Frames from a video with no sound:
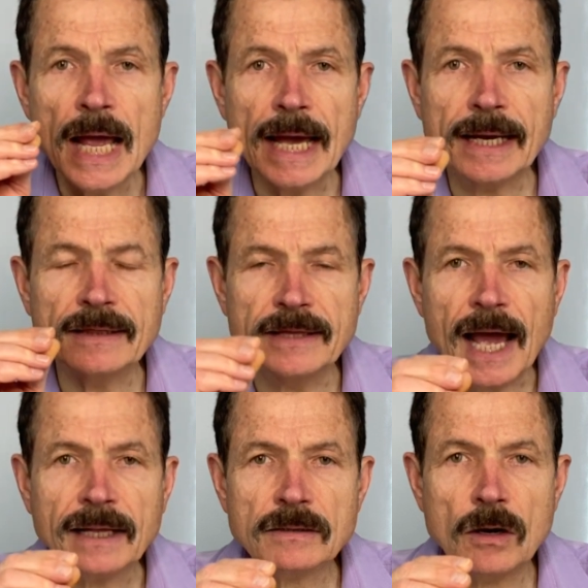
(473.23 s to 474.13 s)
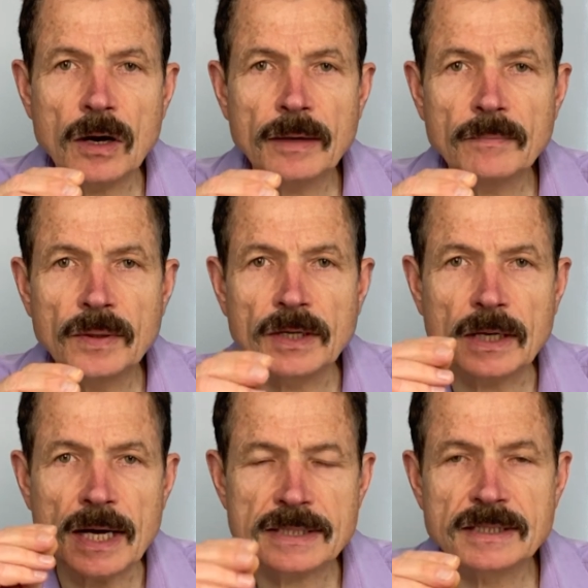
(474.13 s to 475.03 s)
And at that time, the
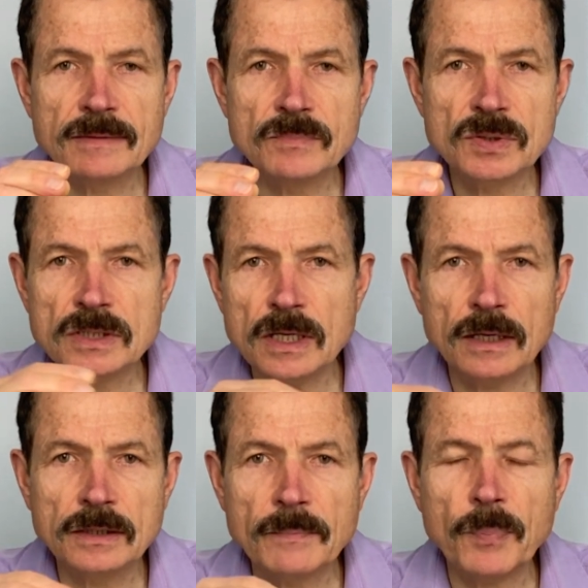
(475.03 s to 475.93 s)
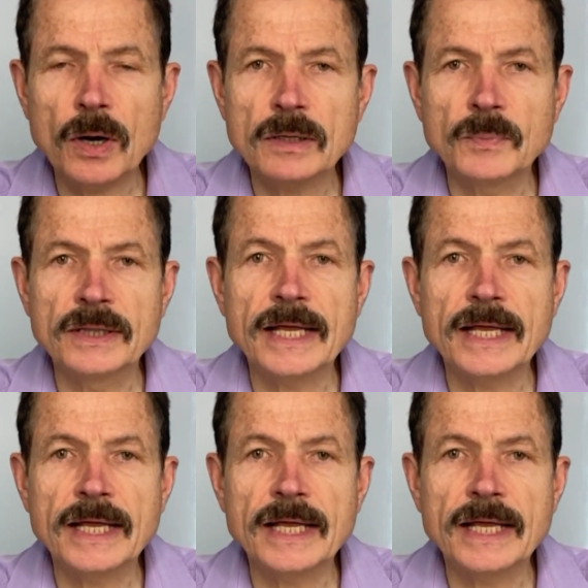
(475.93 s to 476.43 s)
customs department,